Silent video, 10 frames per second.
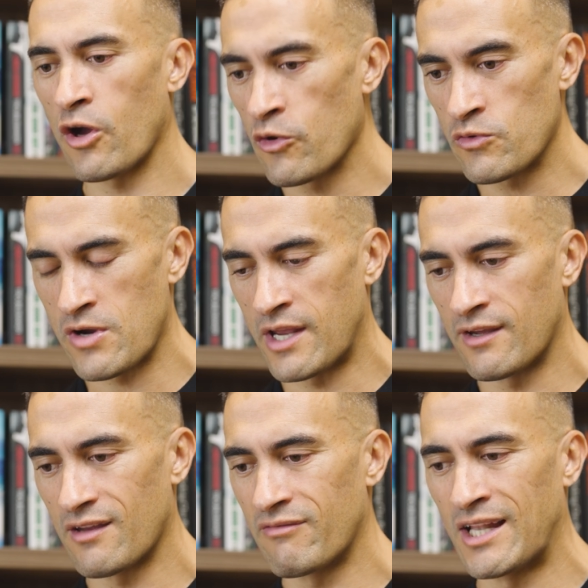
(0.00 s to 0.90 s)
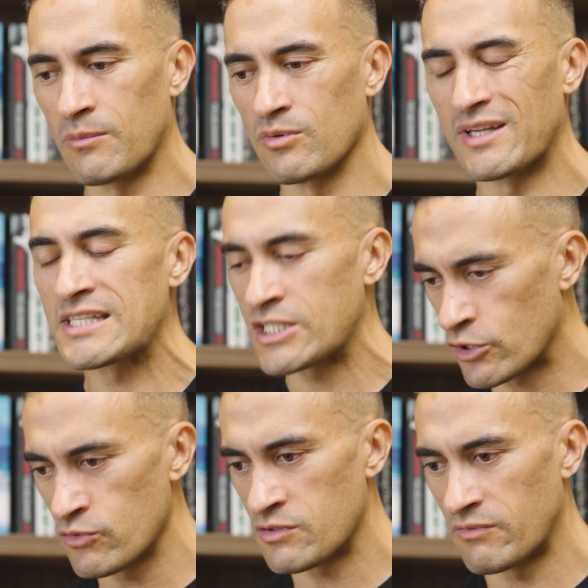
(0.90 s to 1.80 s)
Co-Creator available
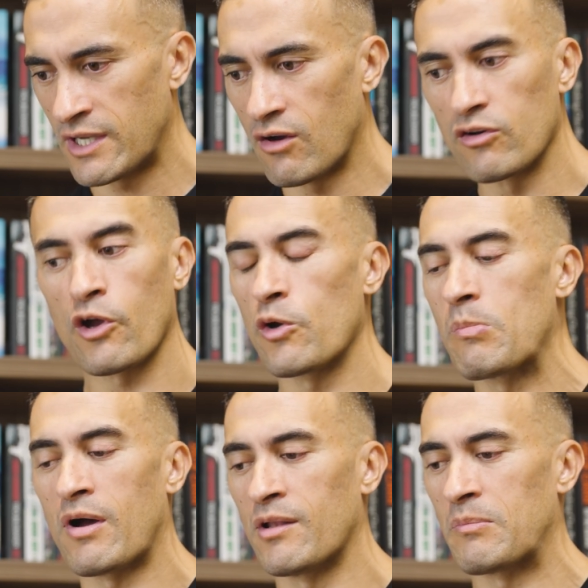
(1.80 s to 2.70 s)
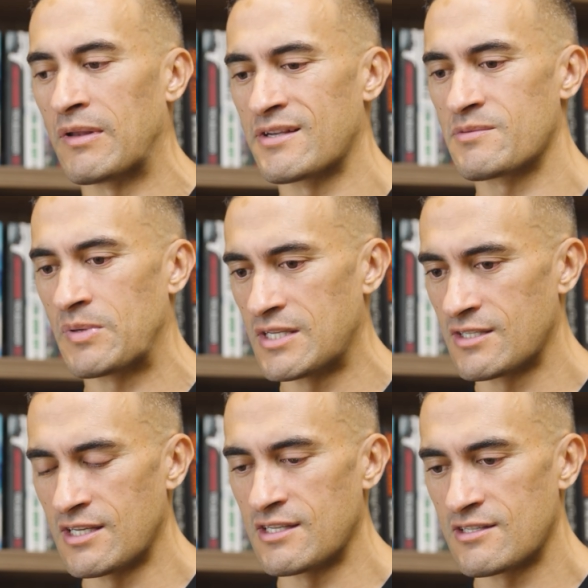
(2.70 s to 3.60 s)
exclusively on Copilot Plus
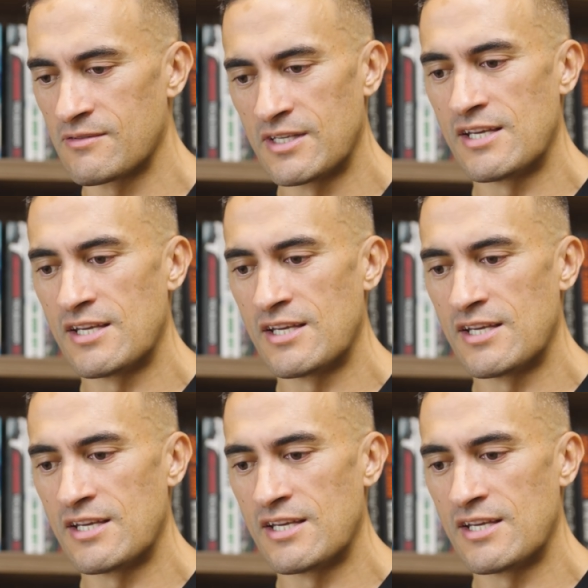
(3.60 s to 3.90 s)
PCs.